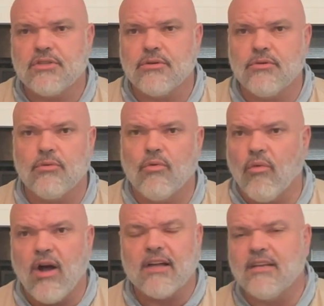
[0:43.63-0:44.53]
to
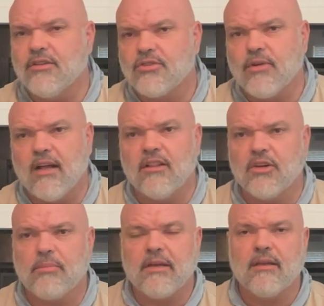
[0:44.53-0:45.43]
walking the trail a
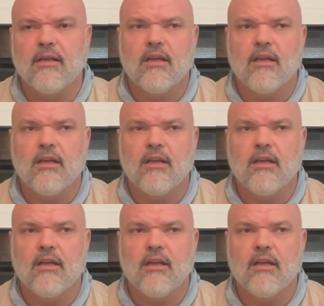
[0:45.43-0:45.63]
little bit